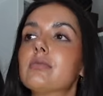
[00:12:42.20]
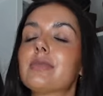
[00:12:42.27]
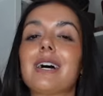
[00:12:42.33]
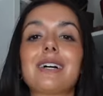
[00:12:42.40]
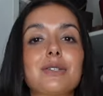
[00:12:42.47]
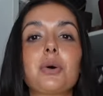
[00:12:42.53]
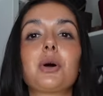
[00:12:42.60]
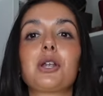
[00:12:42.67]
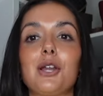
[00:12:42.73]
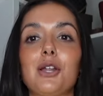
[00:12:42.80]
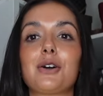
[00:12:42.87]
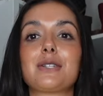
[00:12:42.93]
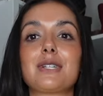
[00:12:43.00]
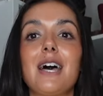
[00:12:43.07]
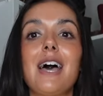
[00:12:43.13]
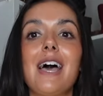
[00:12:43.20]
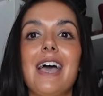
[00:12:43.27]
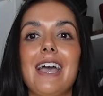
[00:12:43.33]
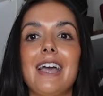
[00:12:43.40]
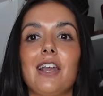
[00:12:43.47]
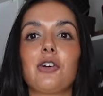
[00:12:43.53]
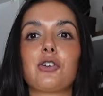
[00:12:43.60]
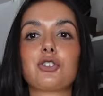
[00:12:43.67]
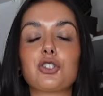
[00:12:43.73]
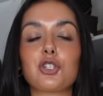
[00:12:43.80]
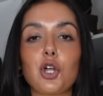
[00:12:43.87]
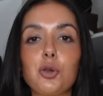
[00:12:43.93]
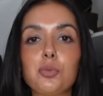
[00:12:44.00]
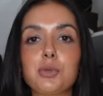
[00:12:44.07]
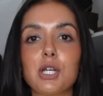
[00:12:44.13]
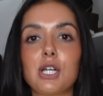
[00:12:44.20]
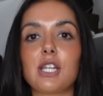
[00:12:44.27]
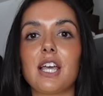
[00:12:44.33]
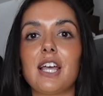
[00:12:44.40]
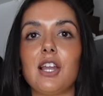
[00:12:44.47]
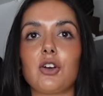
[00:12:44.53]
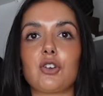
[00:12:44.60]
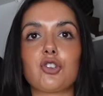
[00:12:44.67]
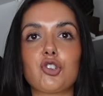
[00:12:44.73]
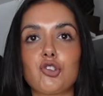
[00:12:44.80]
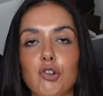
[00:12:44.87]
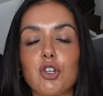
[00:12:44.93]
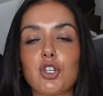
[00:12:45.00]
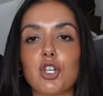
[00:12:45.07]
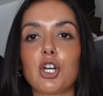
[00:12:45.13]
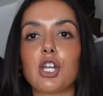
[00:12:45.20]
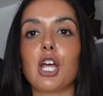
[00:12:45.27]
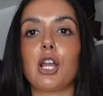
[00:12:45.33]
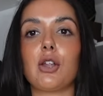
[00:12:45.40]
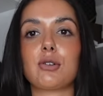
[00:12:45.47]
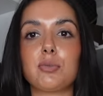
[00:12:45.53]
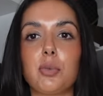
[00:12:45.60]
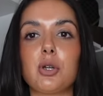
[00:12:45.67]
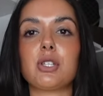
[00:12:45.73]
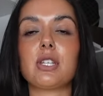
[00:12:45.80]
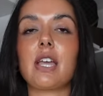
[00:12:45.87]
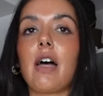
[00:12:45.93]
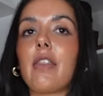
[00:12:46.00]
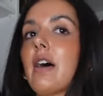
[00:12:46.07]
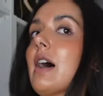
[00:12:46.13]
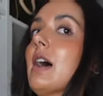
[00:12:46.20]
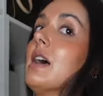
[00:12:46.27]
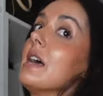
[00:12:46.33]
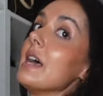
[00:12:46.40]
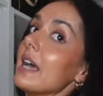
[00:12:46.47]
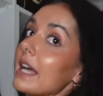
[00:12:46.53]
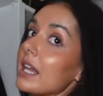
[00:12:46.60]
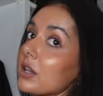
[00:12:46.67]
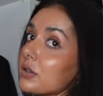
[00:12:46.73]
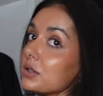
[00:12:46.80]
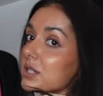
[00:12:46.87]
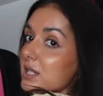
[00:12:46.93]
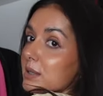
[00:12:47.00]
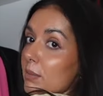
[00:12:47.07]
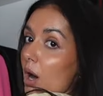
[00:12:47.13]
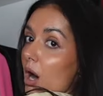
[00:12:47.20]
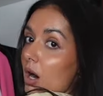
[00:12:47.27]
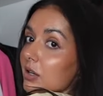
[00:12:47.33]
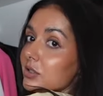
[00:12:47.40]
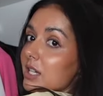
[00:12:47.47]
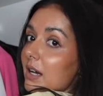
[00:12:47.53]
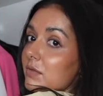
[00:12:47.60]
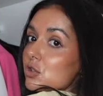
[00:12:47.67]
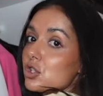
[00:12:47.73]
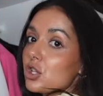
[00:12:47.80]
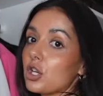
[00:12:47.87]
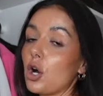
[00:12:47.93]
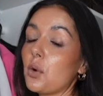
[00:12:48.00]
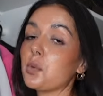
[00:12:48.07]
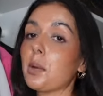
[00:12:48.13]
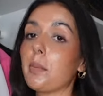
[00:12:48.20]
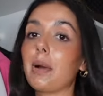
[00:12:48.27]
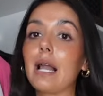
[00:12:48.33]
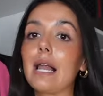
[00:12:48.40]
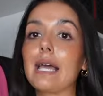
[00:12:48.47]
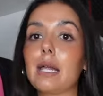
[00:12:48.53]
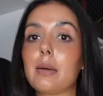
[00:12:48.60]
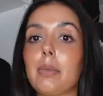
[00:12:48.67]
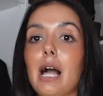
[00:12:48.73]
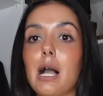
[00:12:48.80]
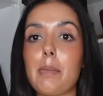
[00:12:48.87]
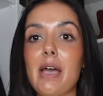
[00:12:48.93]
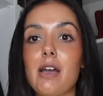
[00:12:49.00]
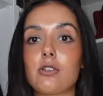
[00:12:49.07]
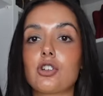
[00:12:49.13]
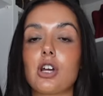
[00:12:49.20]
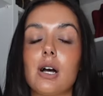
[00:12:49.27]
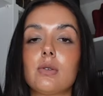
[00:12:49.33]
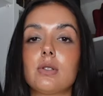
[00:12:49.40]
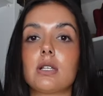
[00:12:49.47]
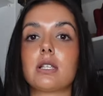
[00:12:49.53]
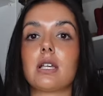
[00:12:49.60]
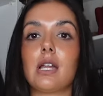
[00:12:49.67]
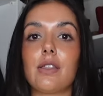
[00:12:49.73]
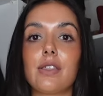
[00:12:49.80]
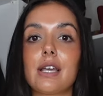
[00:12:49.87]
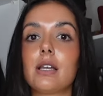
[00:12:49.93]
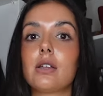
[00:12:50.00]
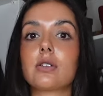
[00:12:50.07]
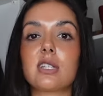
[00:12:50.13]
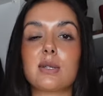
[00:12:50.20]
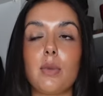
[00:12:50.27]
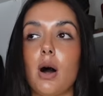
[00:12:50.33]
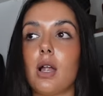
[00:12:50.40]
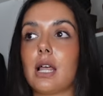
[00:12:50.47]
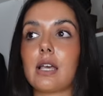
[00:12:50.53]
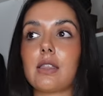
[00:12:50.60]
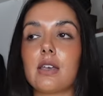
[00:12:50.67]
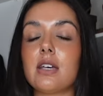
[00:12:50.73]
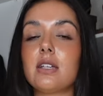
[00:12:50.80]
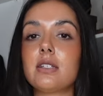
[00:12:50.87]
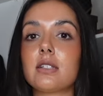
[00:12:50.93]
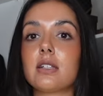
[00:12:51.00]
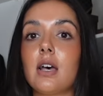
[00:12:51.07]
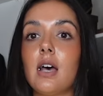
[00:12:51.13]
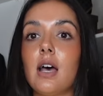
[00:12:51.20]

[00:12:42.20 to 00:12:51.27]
That's what it looks. It looks sculpted, it looks structured, it looks put together, it looks smart. I've just got it on with a plain black pair of trousers, and I think it looks smart like this.